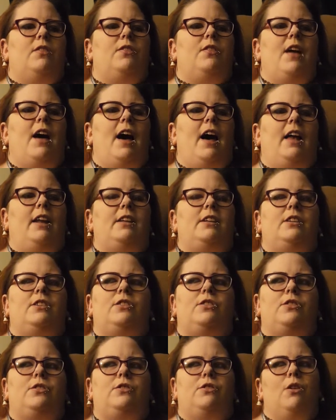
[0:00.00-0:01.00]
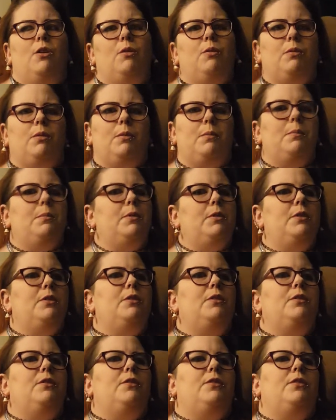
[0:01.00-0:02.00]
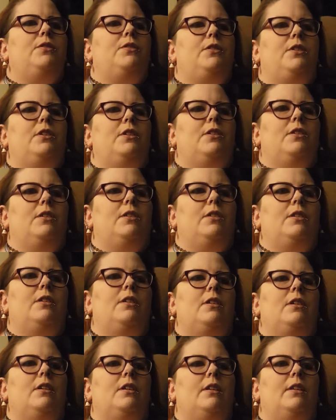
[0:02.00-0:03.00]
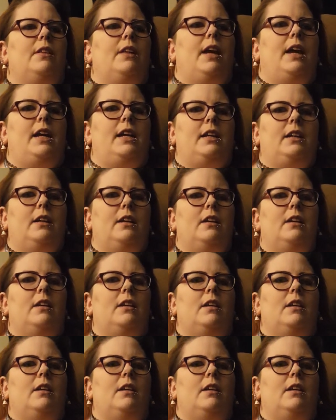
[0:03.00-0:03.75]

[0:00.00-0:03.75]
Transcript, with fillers: that is so removed. Like